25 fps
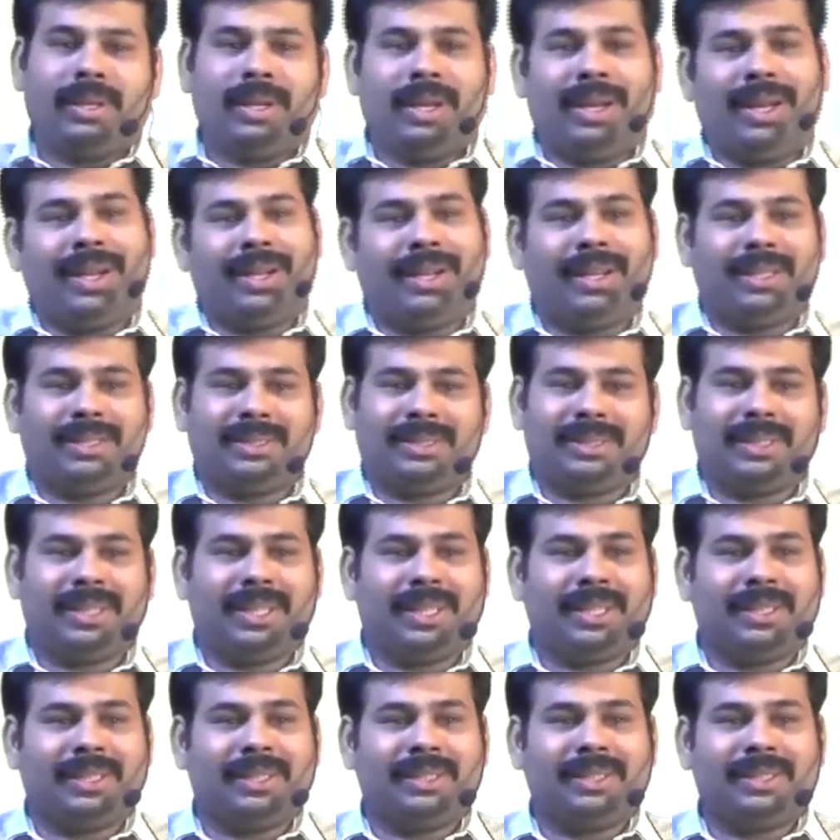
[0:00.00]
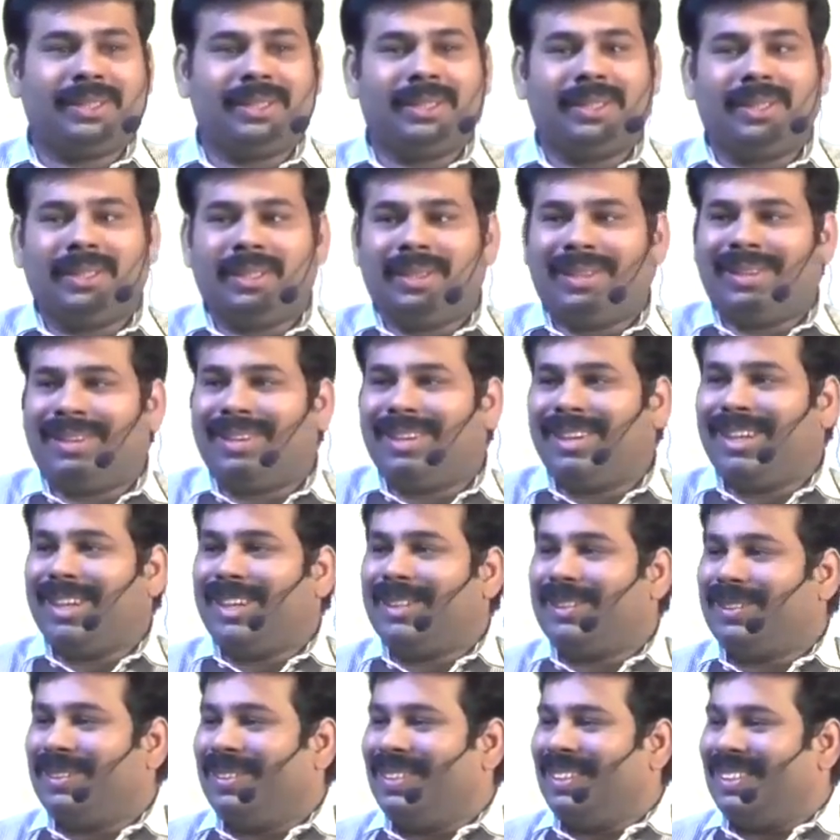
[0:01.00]
understand
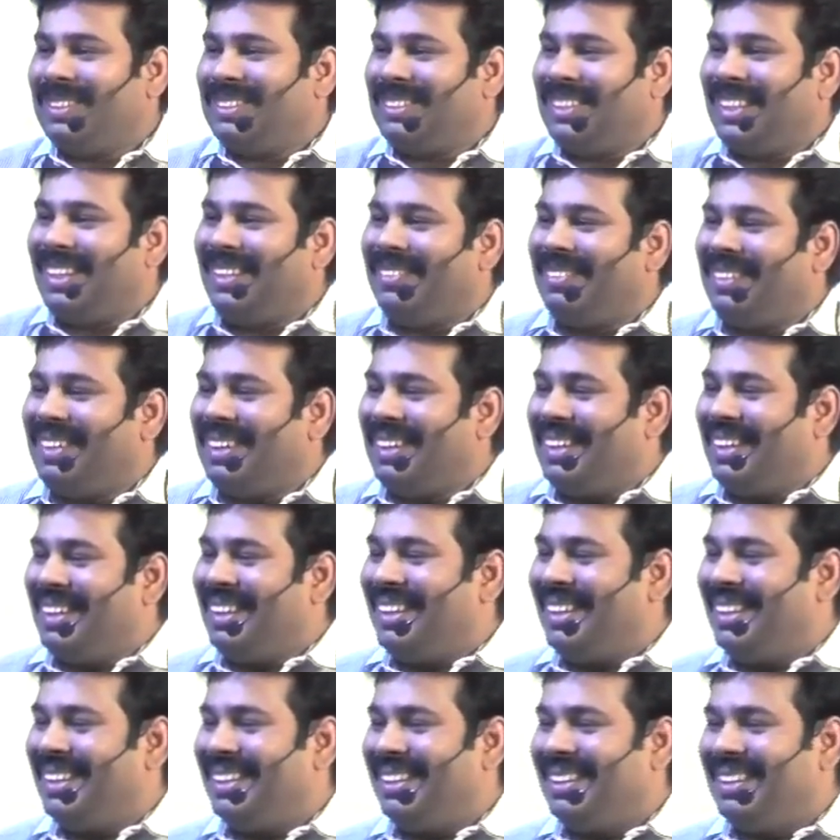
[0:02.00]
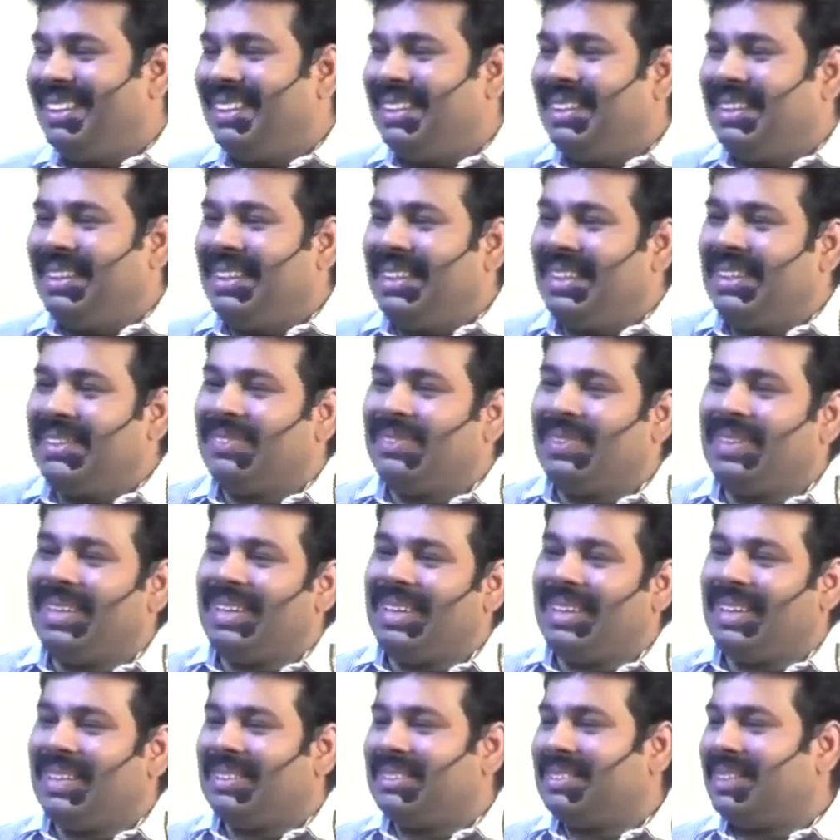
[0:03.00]
not only Java, it will
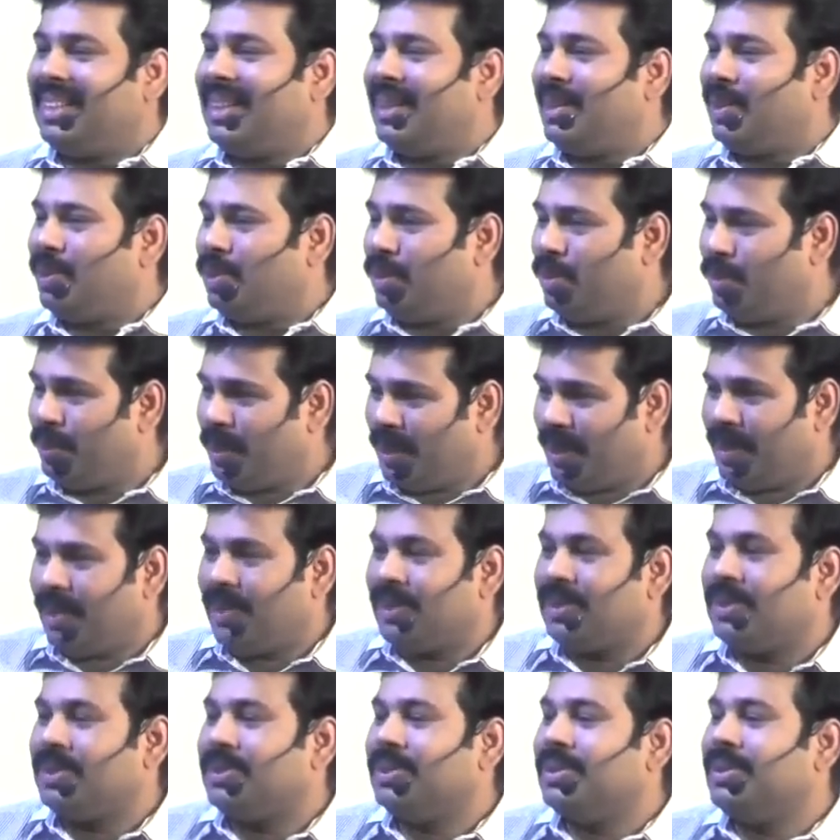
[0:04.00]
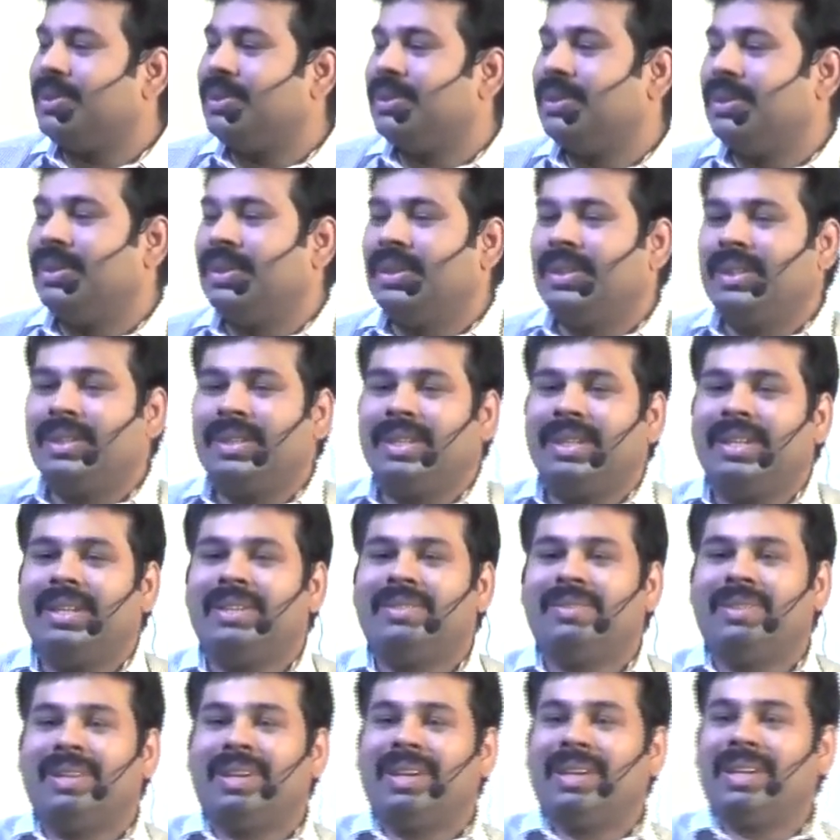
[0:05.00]
understand Ruby also.
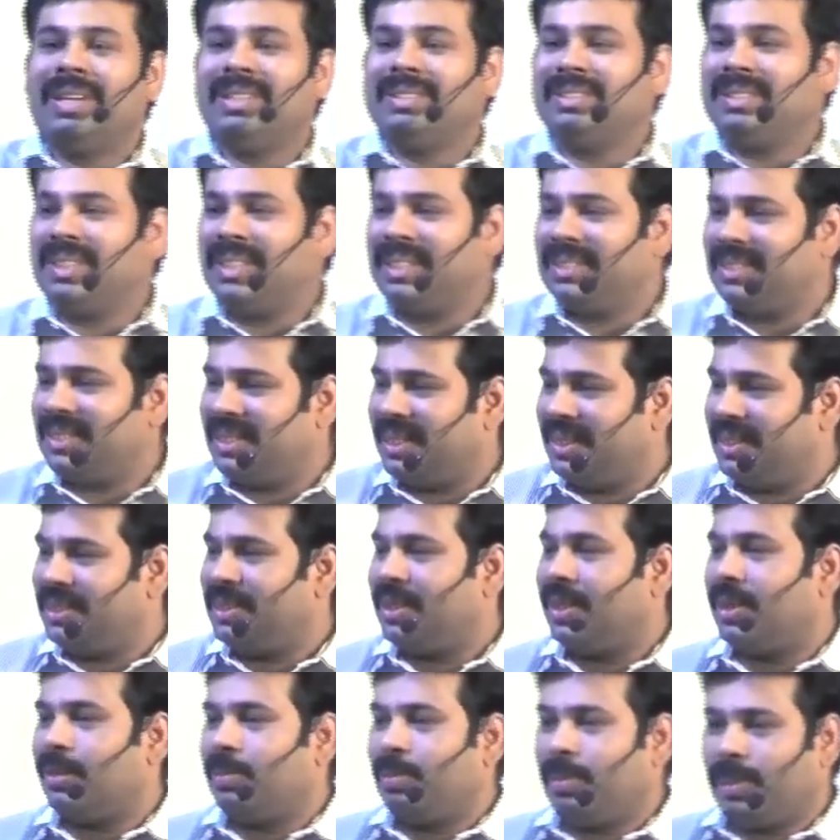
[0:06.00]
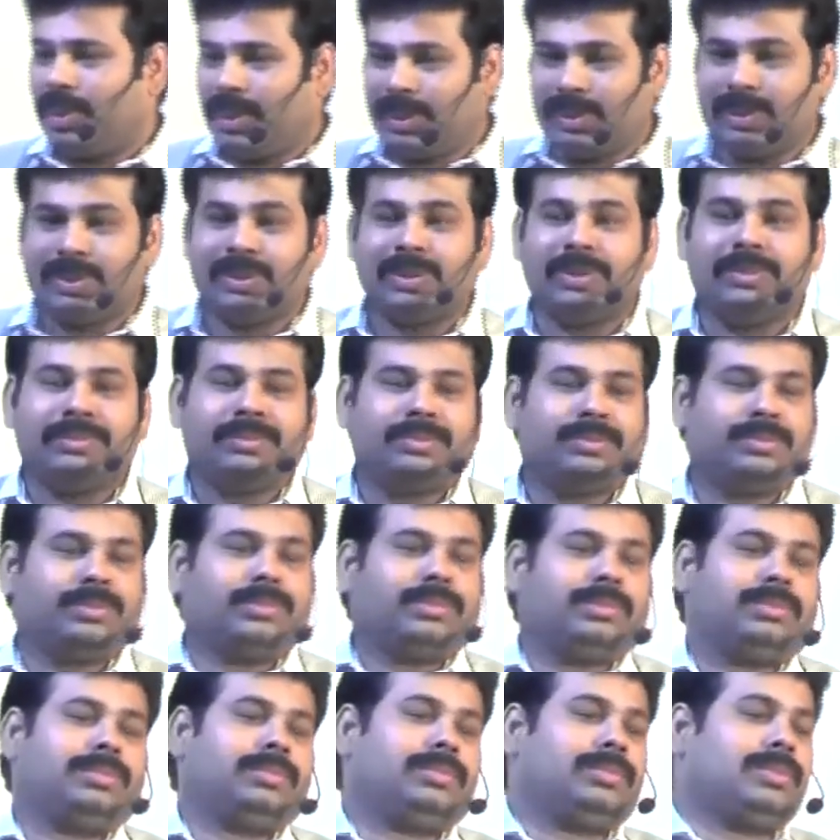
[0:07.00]
It will understand C# also.
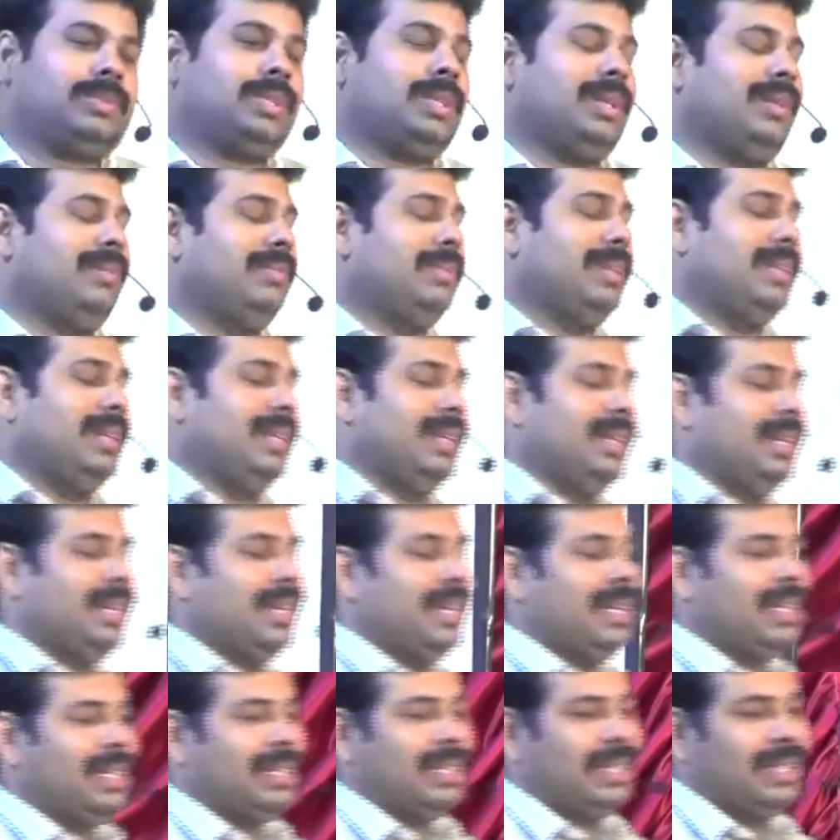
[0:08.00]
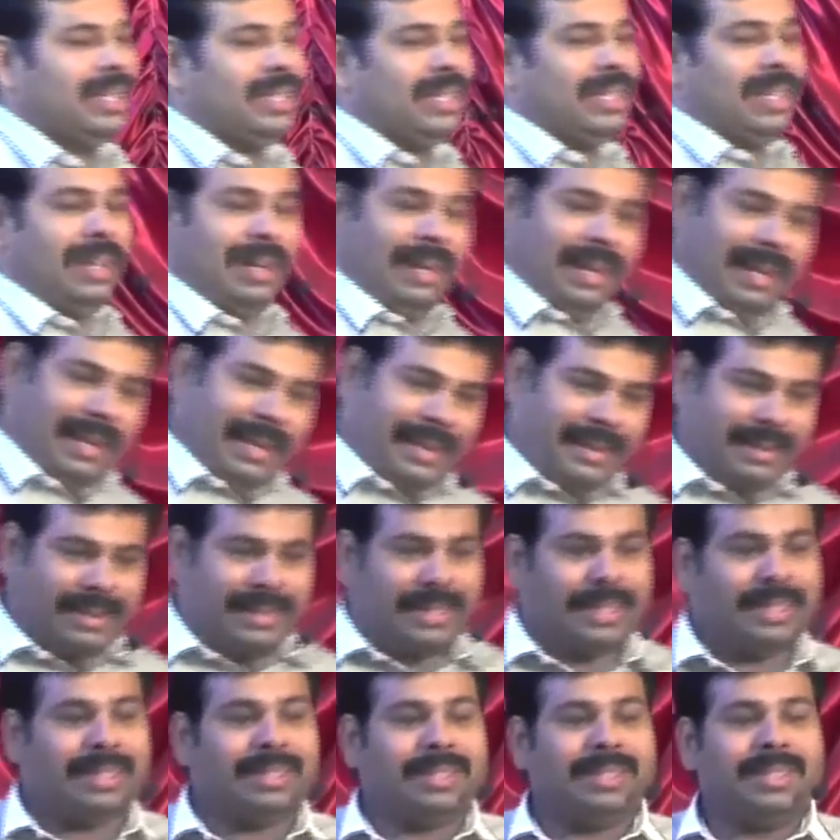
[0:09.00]
Come on. Like
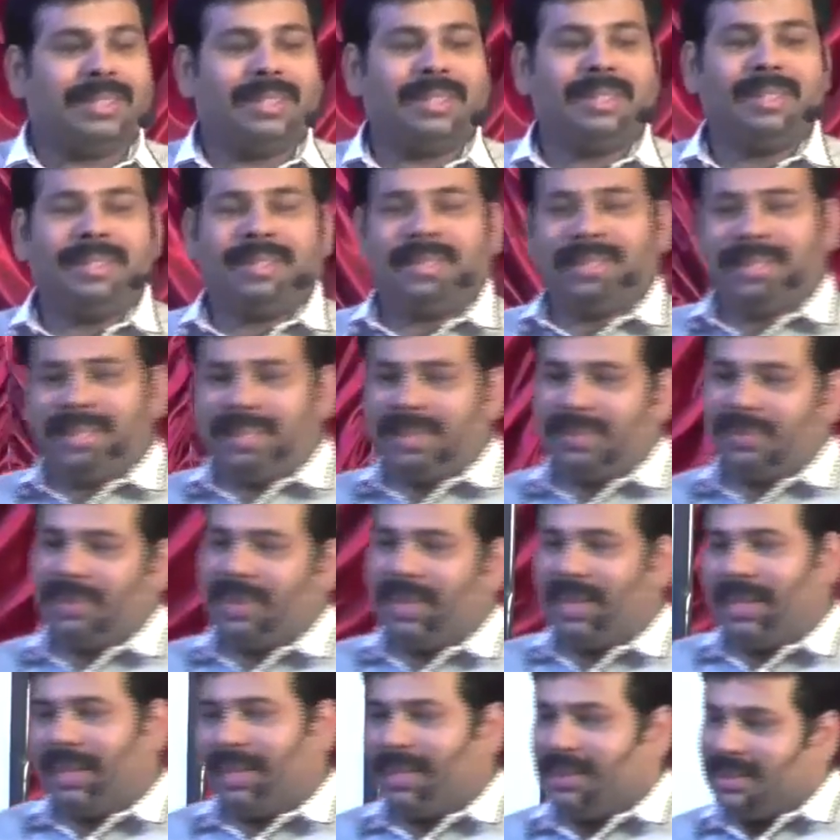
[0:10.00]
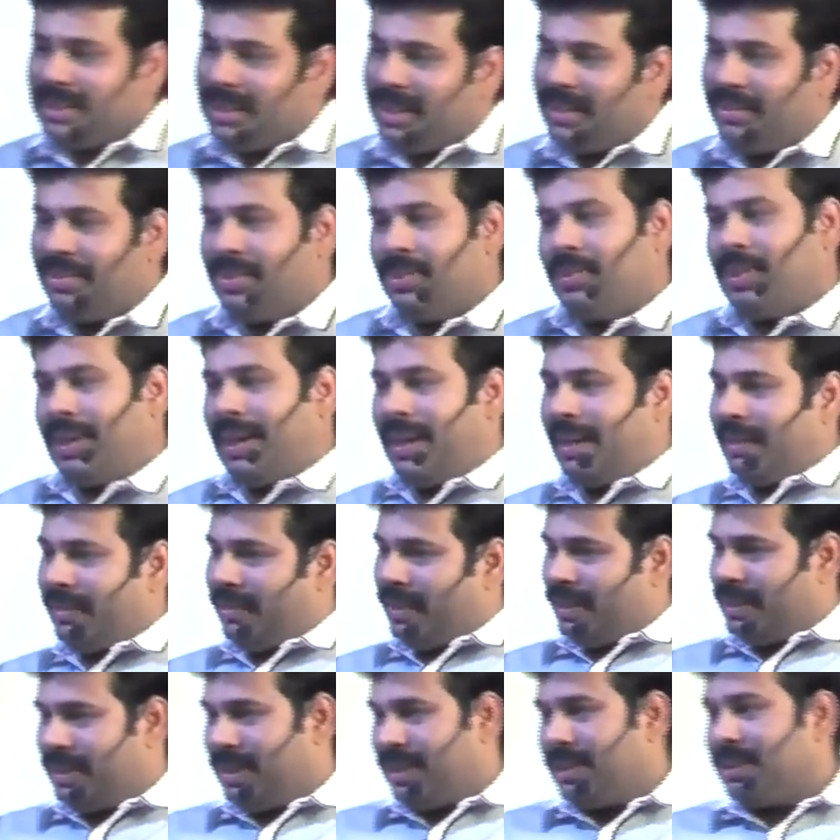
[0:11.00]
that, it will understand few
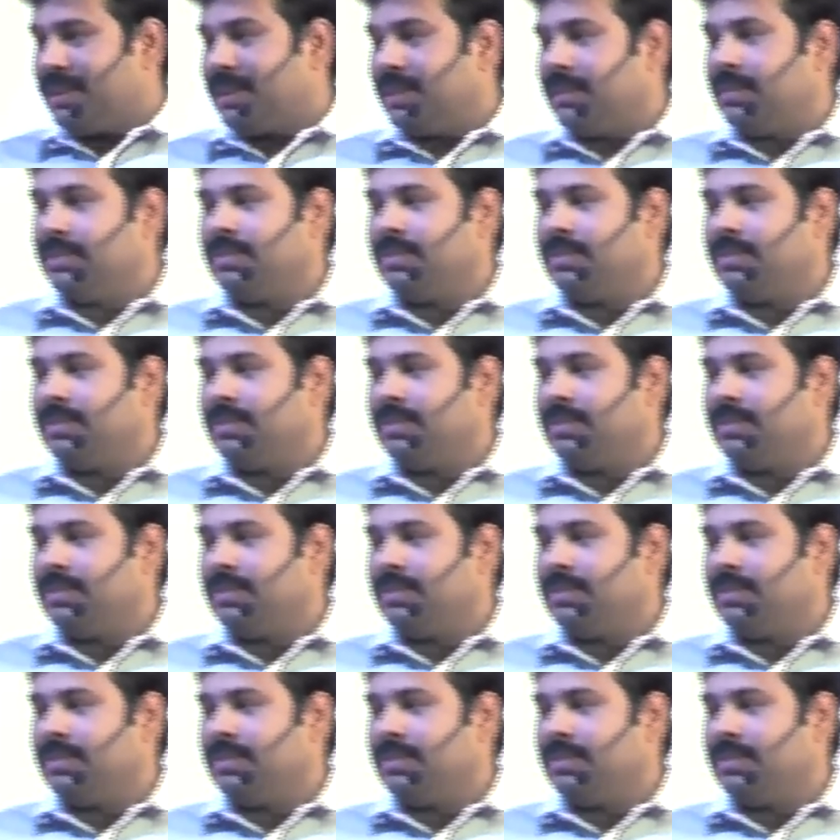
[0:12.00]
languages.